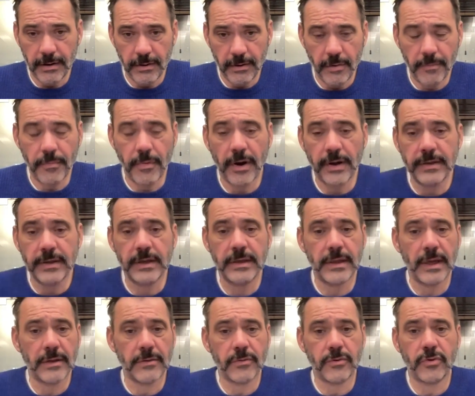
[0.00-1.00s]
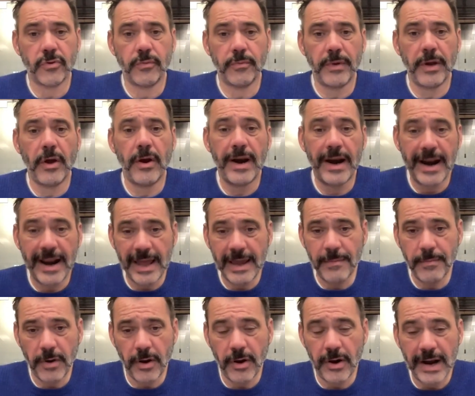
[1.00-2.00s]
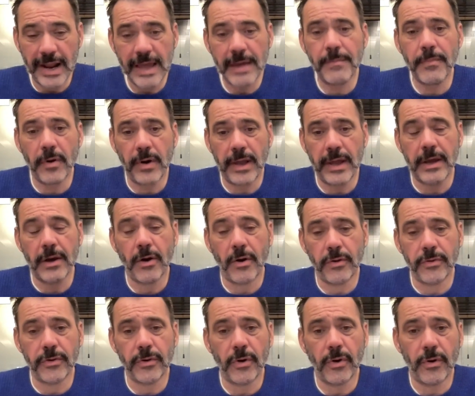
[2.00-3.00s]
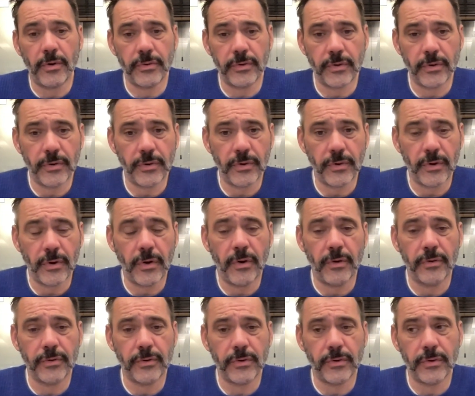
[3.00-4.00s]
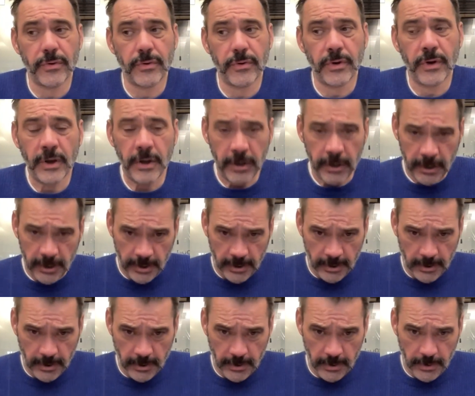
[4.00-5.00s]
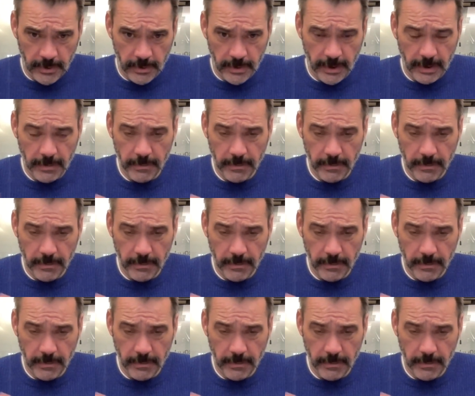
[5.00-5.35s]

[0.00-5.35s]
a branding that should be a, lab, a labeling on the on the on the uh,